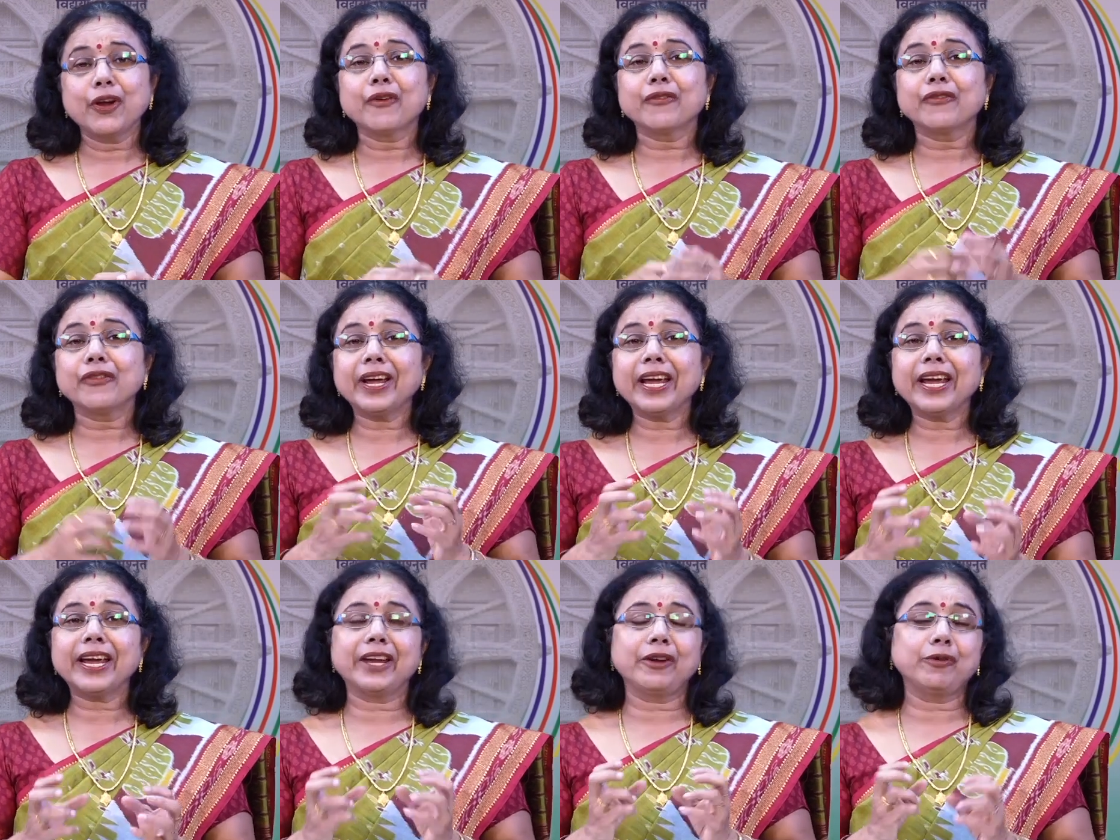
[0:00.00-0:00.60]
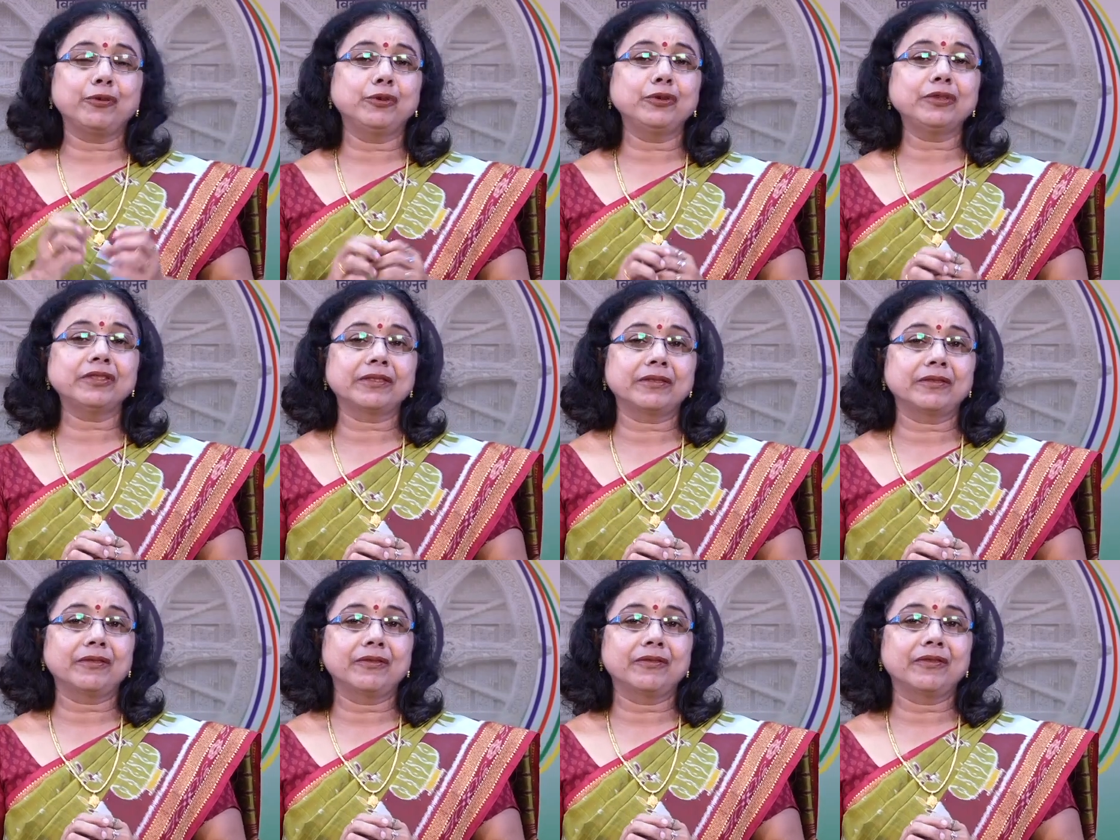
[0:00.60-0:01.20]
we
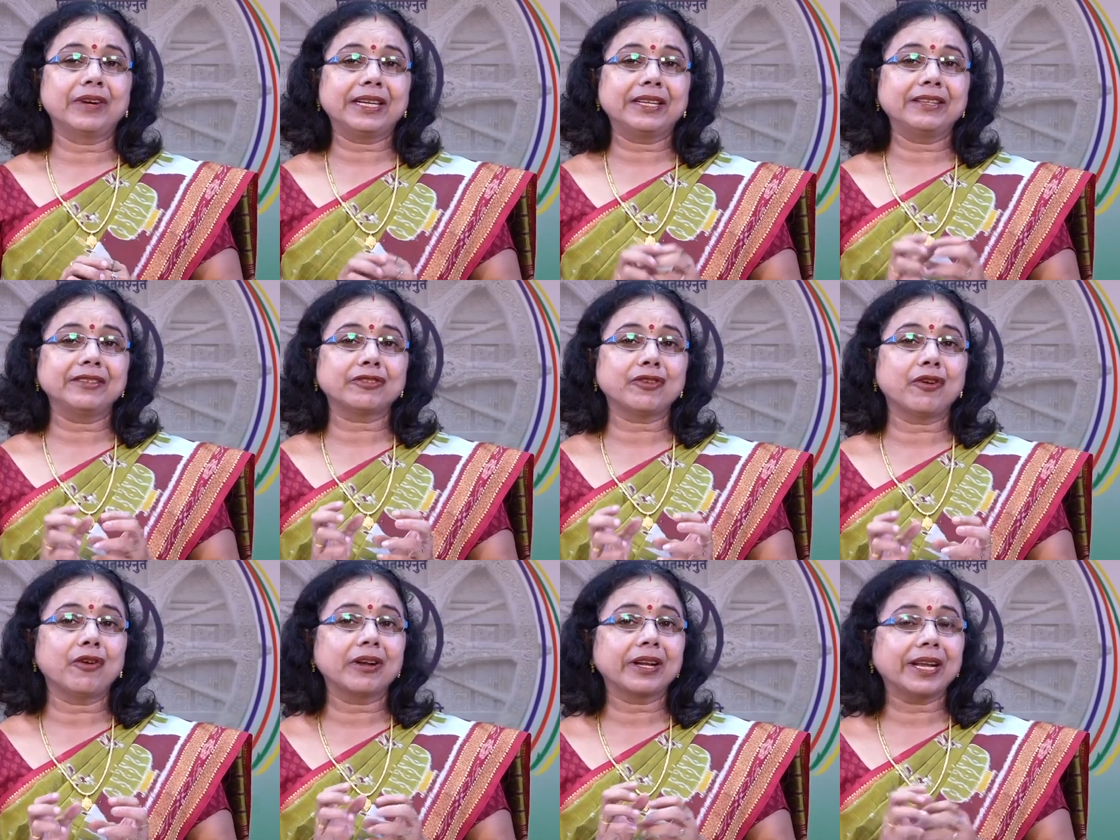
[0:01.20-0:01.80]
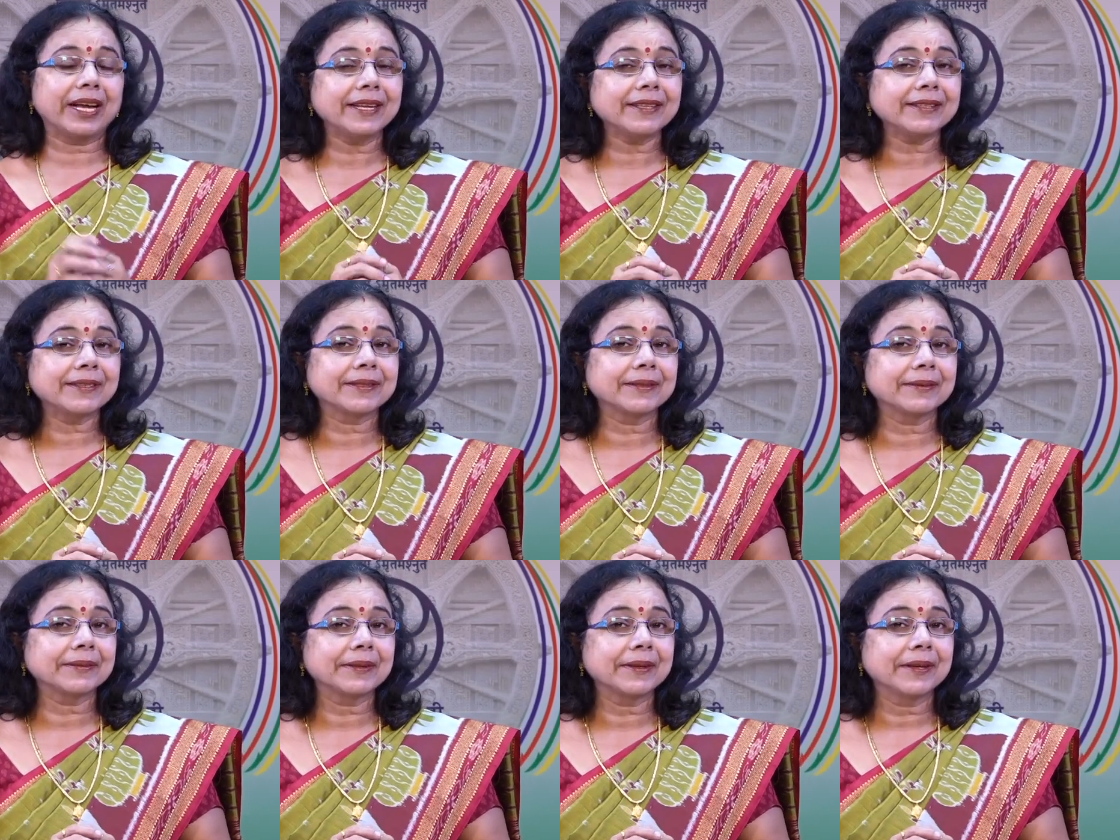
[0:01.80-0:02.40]
use what is called
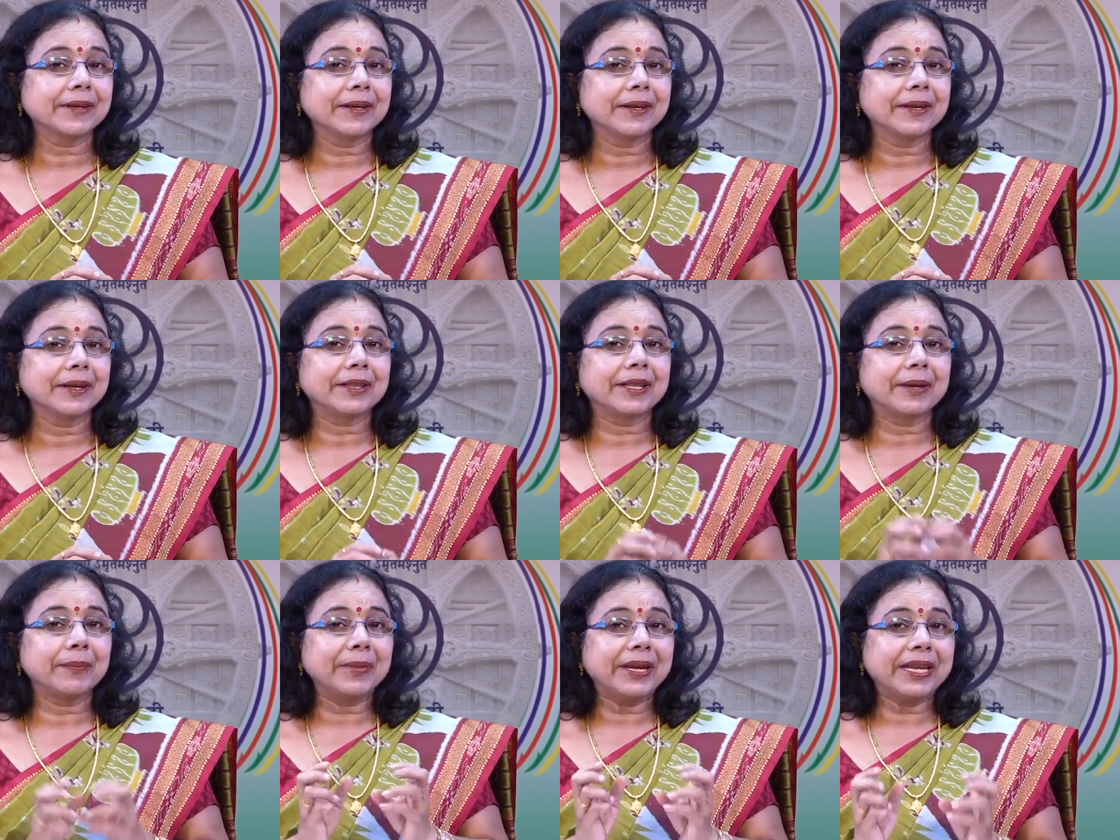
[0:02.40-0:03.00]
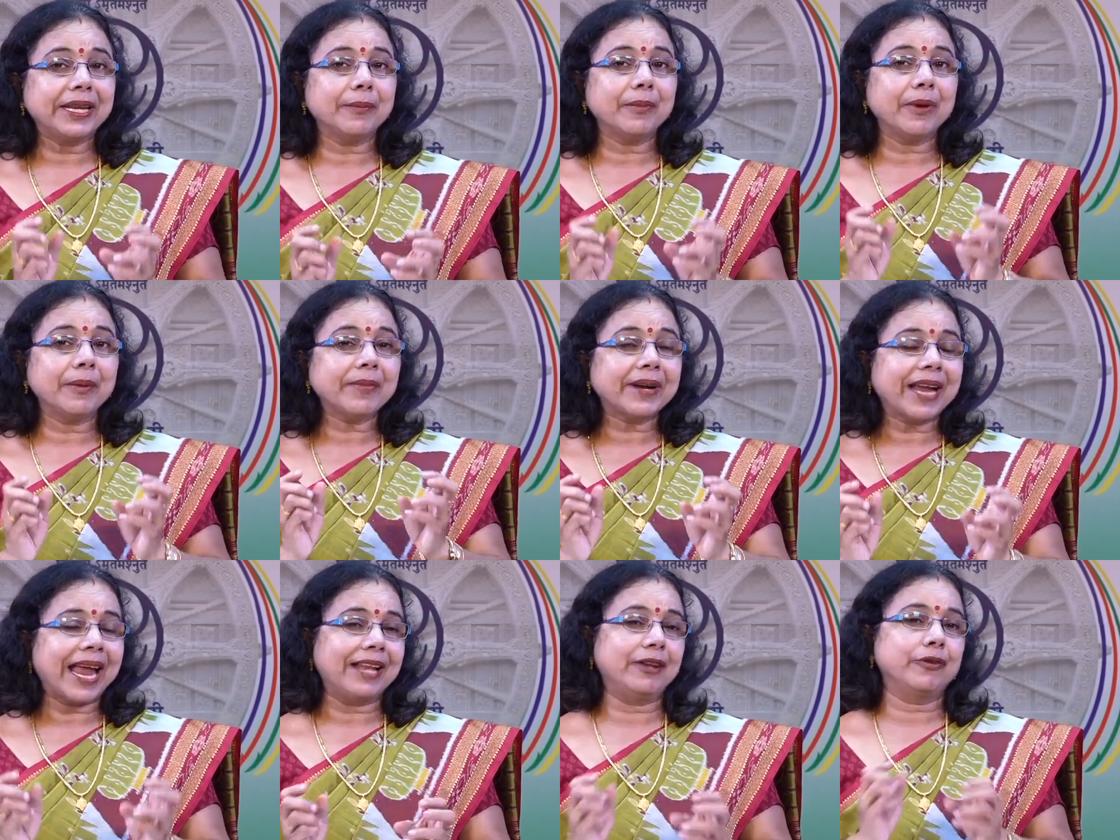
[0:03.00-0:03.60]
as the minimum
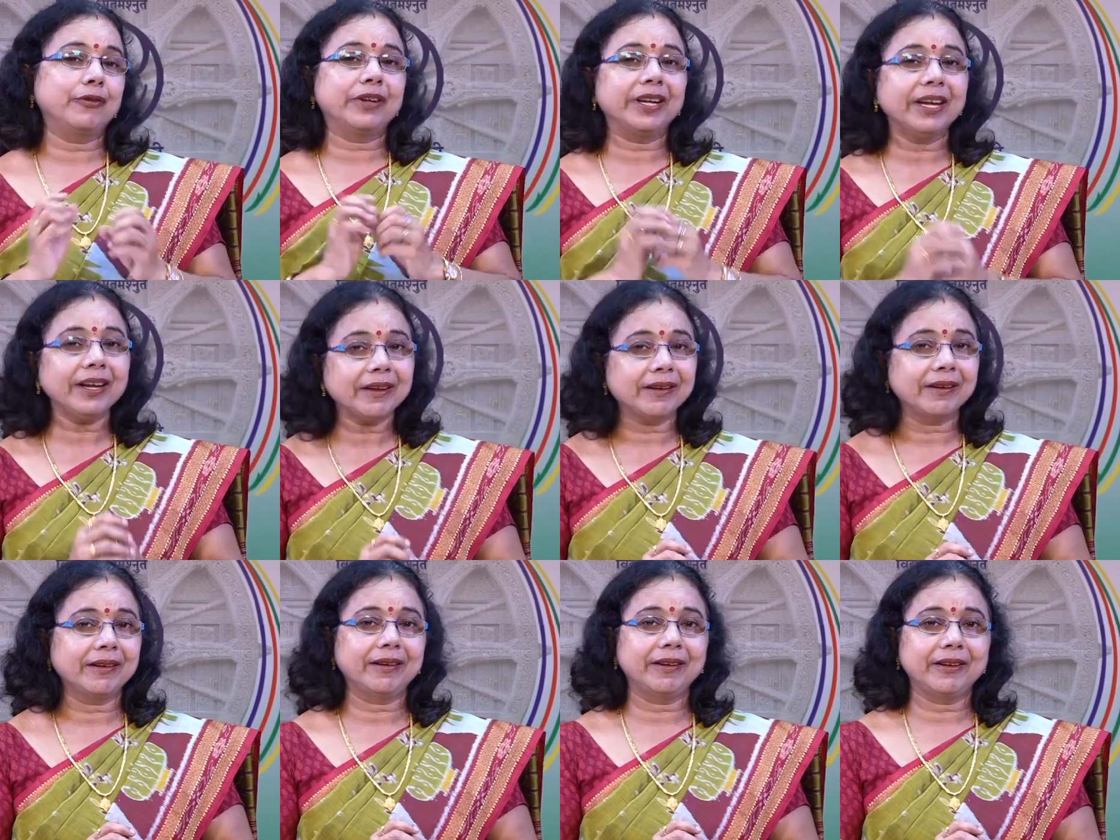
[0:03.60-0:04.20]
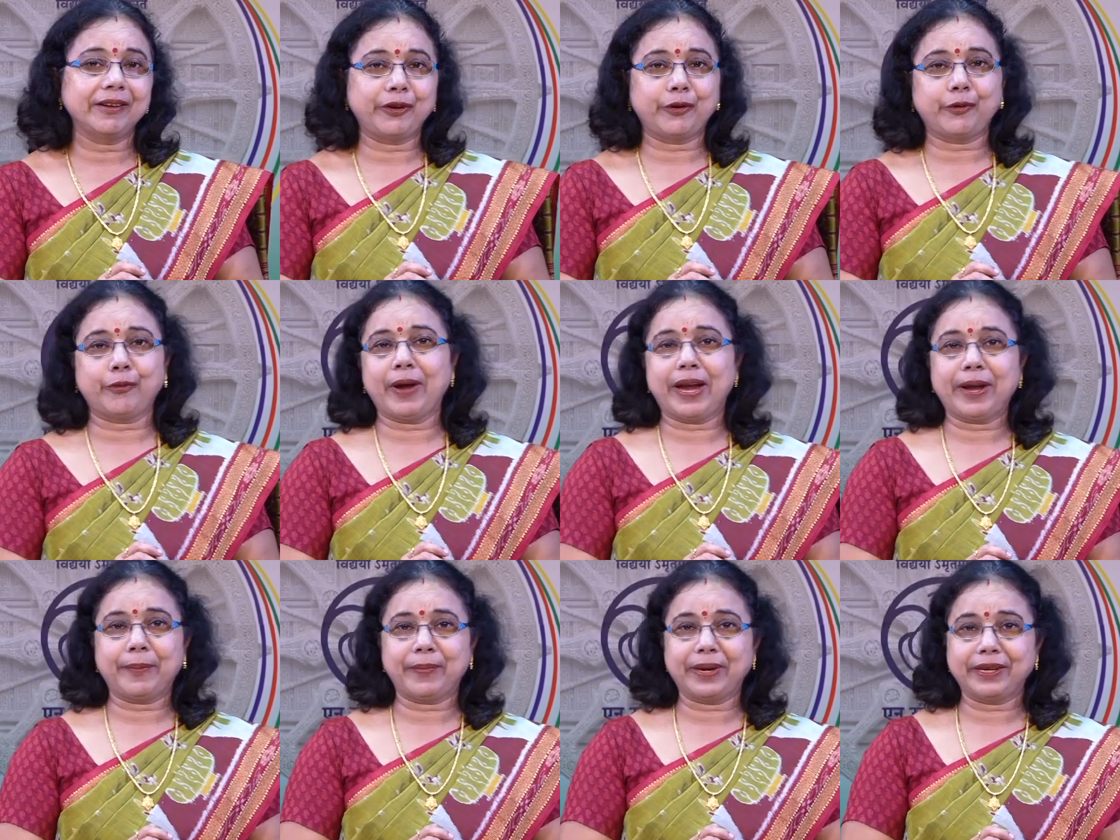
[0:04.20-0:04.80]
calorie
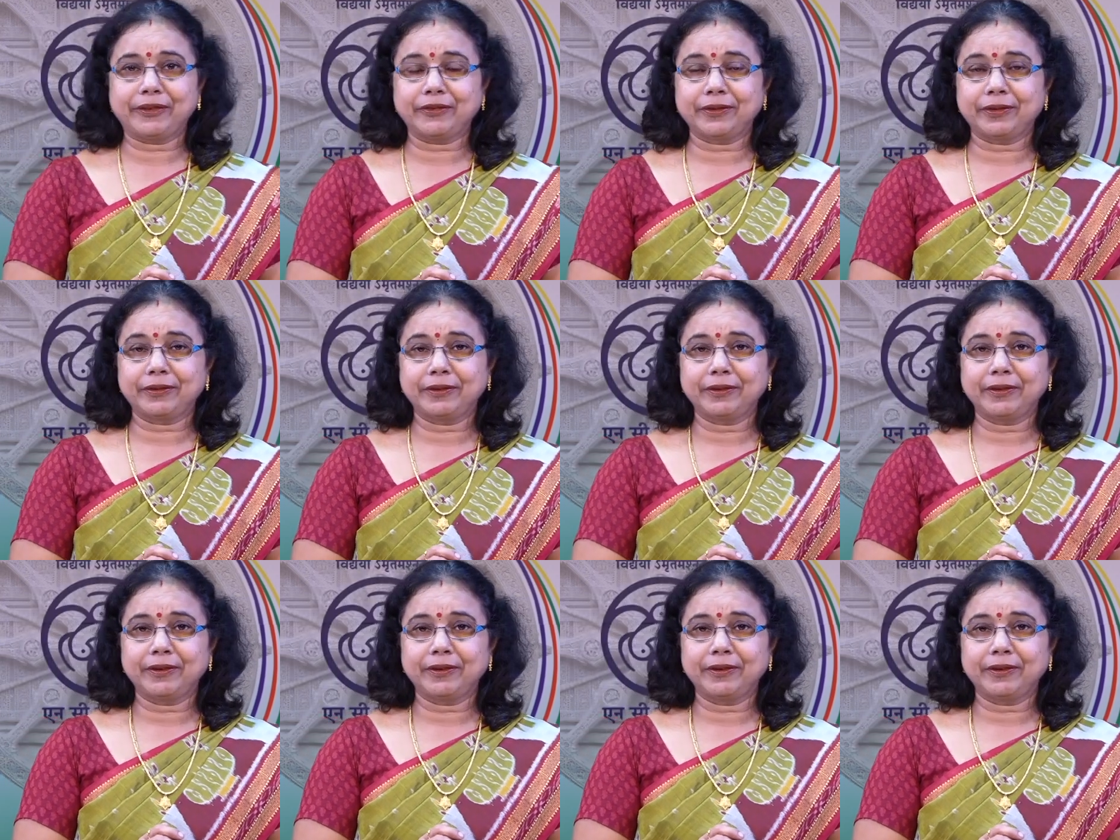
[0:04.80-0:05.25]
requirement.